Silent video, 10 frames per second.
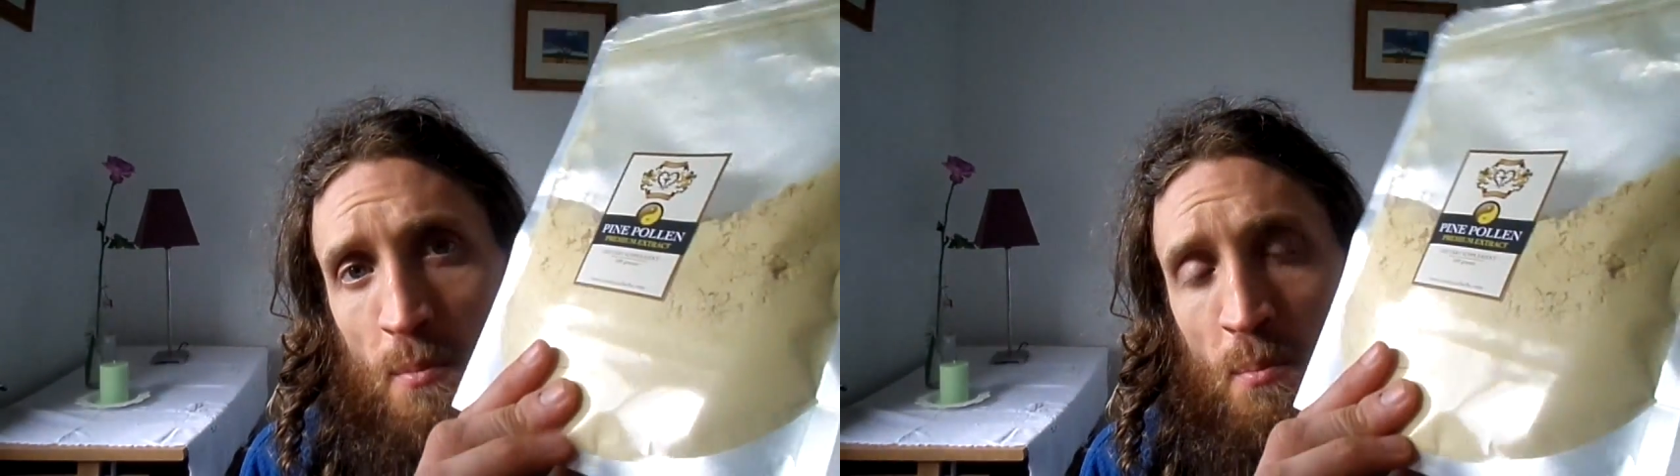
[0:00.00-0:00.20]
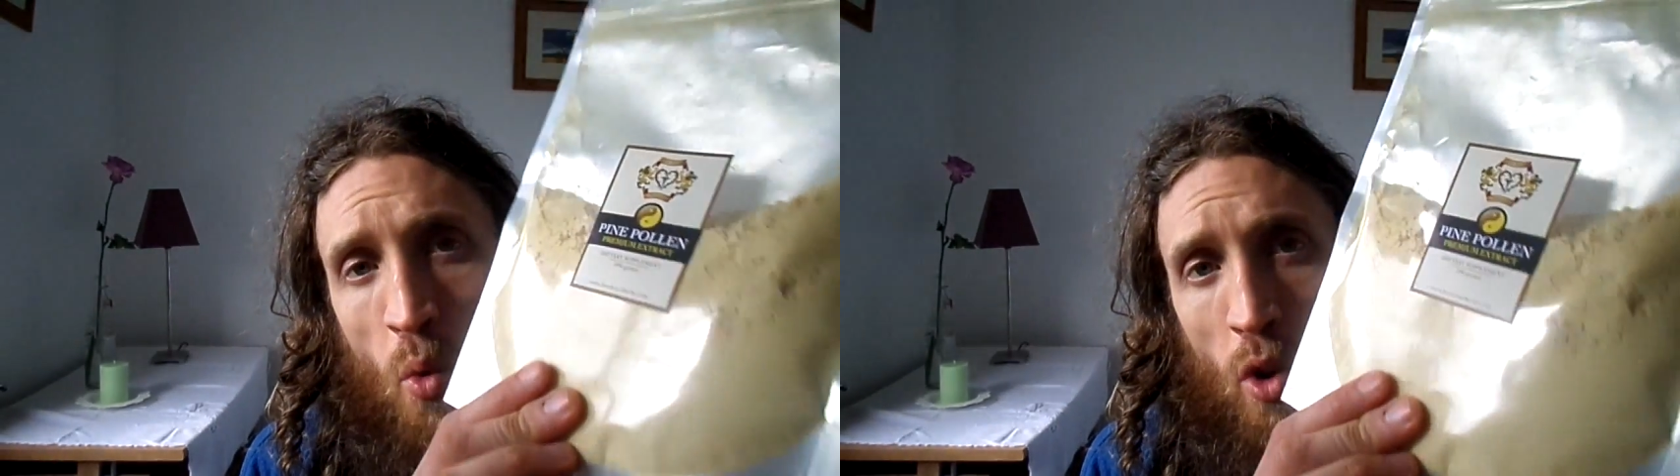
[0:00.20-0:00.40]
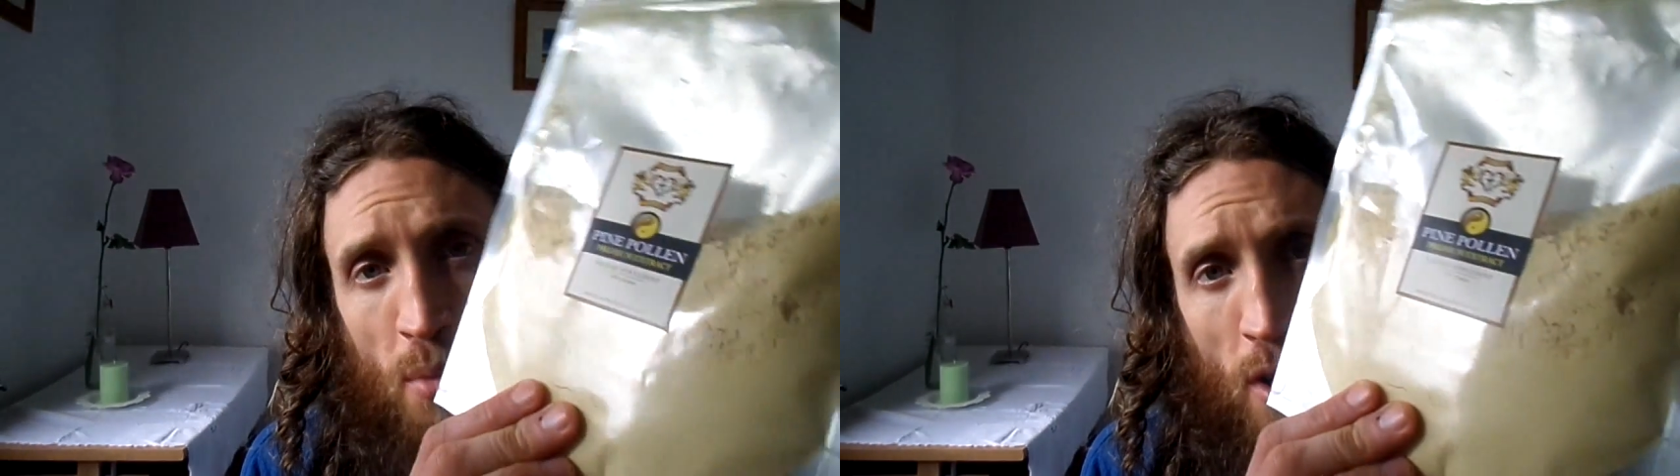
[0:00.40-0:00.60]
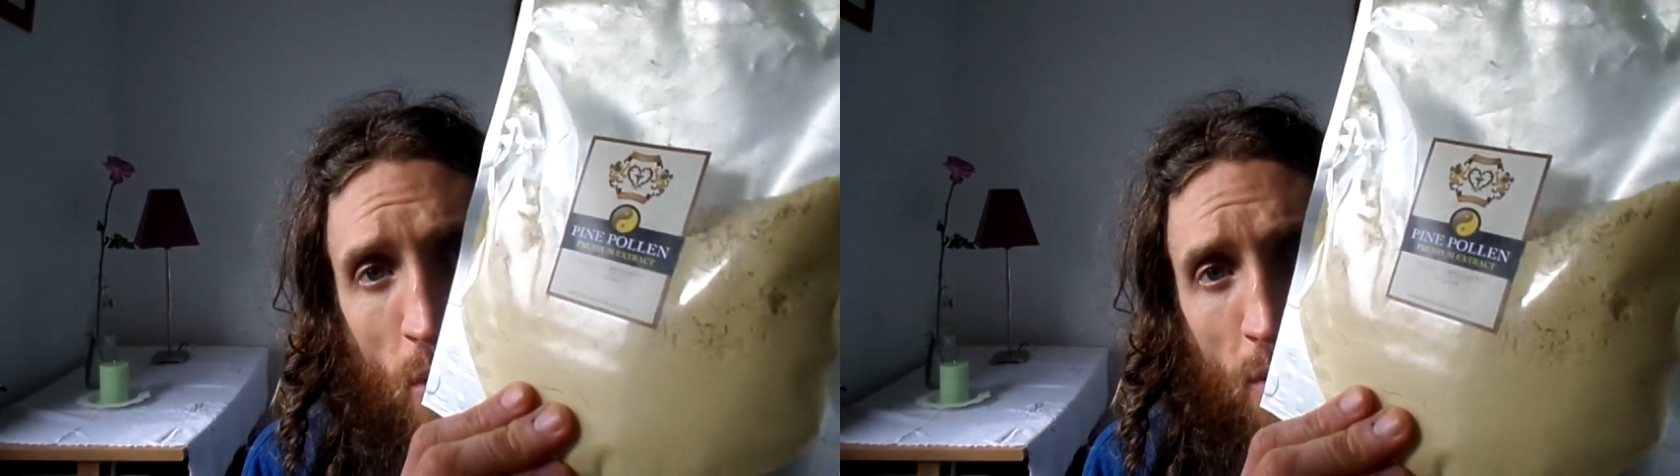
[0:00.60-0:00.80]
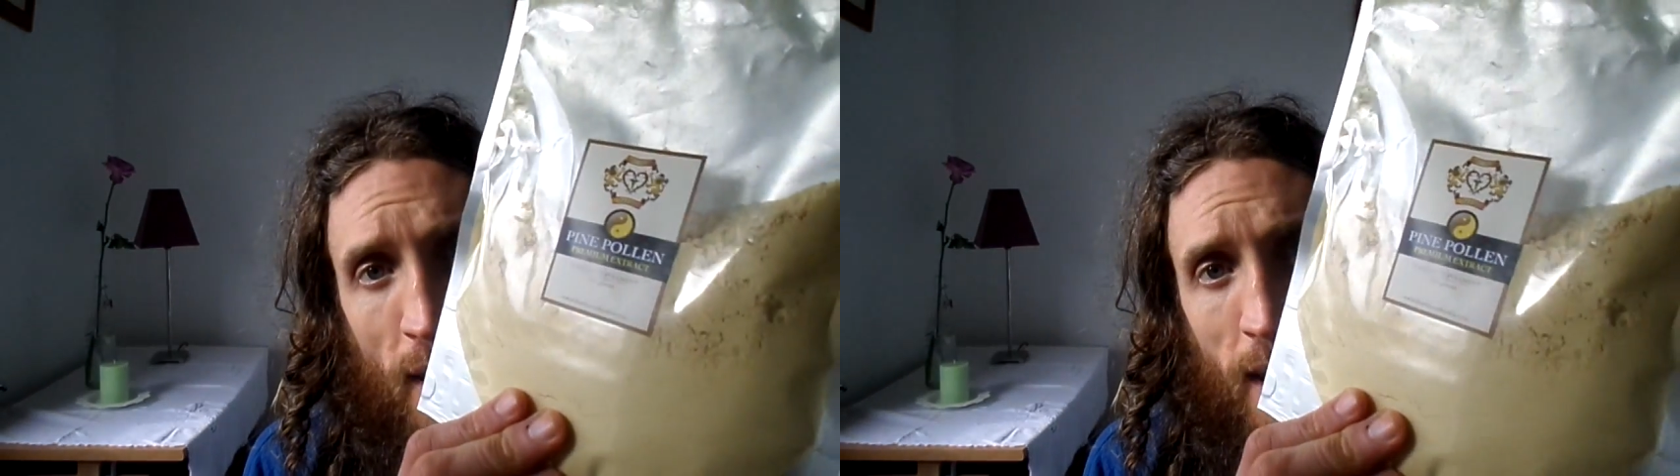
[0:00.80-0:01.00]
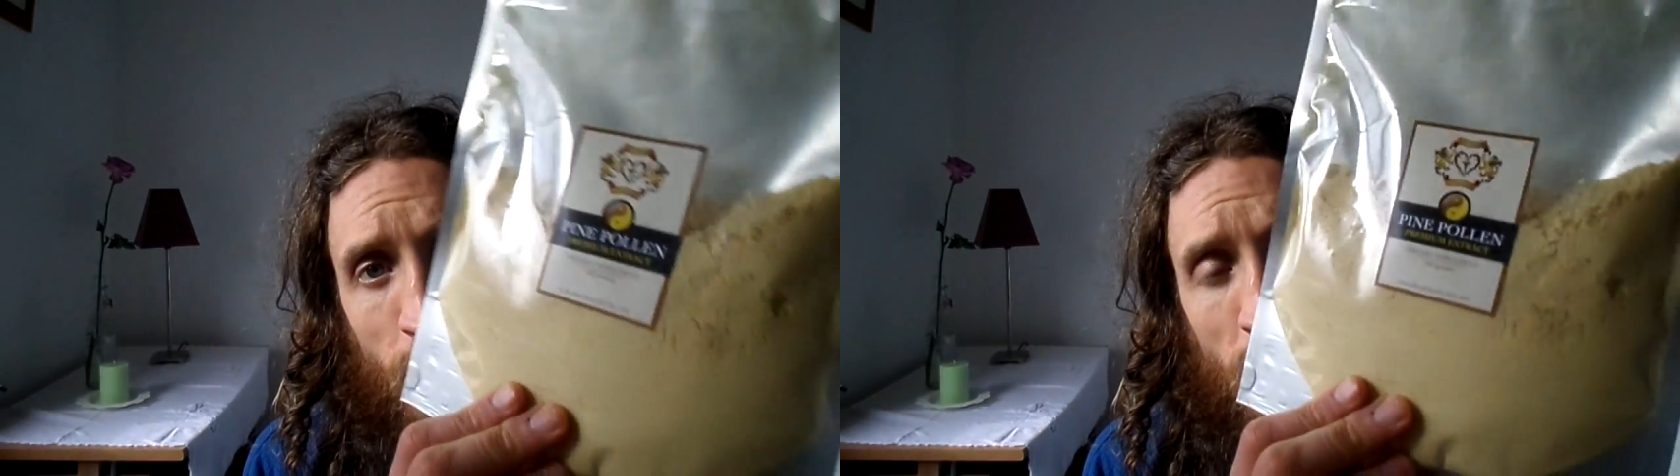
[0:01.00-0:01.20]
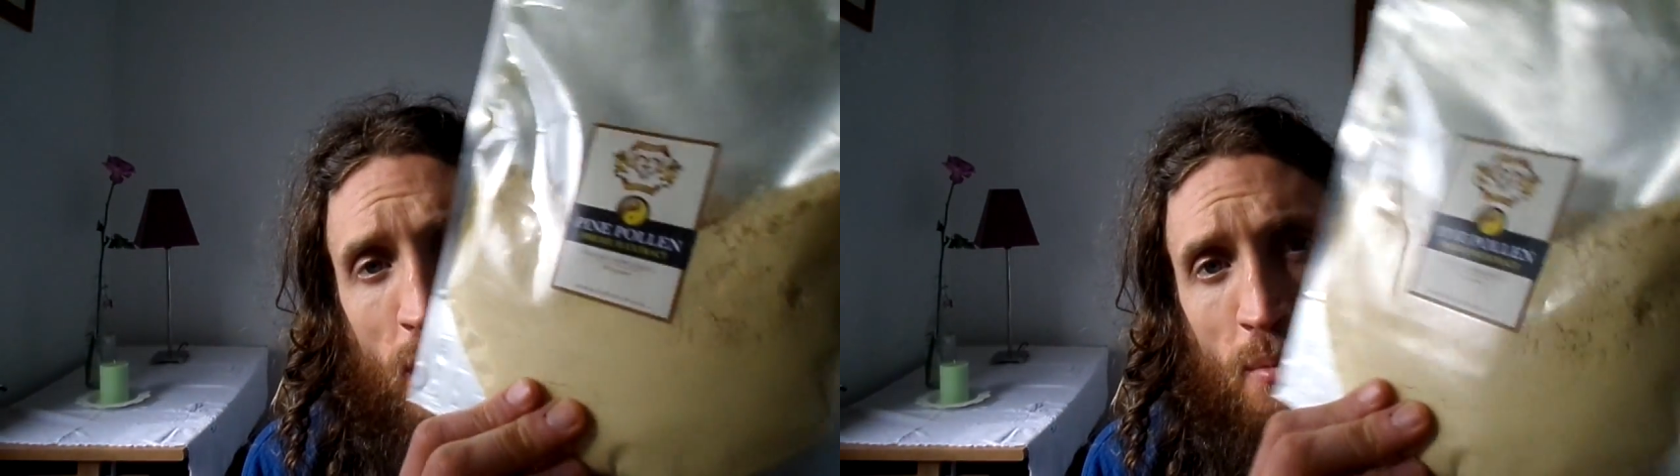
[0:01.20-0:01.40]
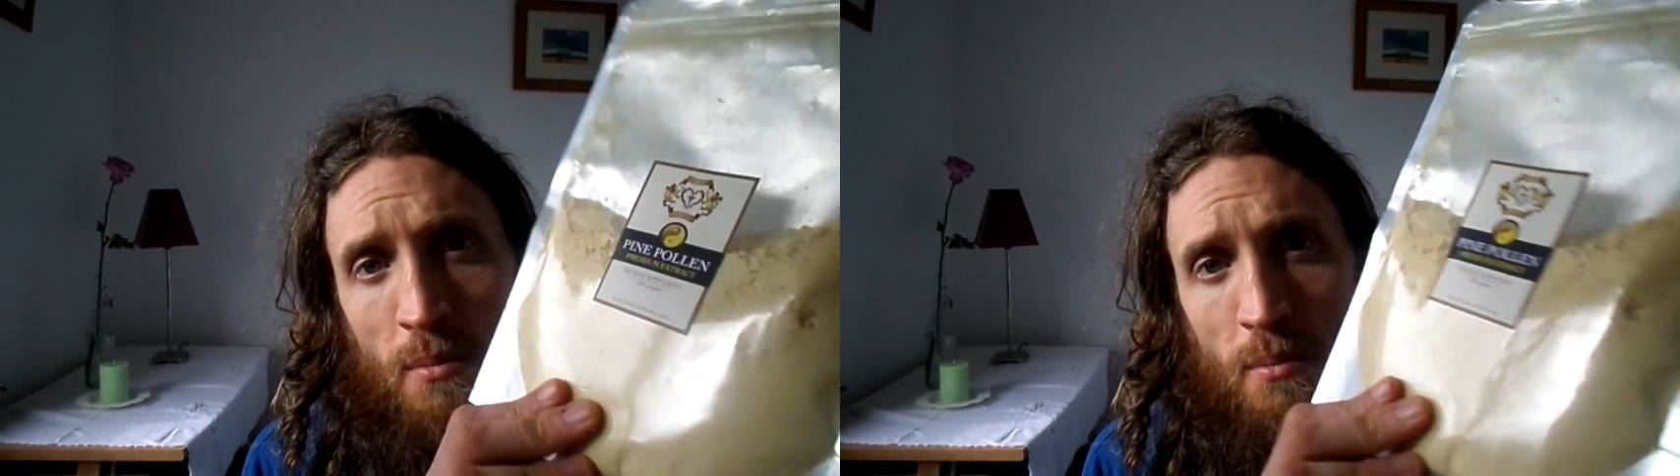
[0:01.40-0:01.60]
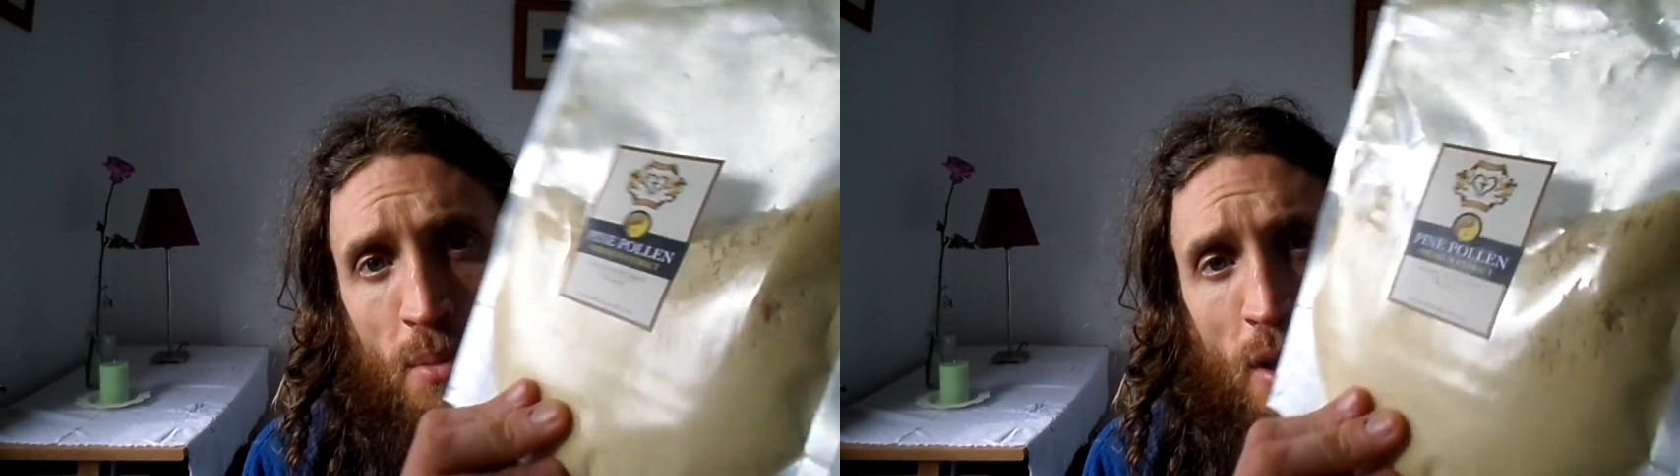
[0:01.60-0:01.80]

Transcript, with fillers: more bioavailable and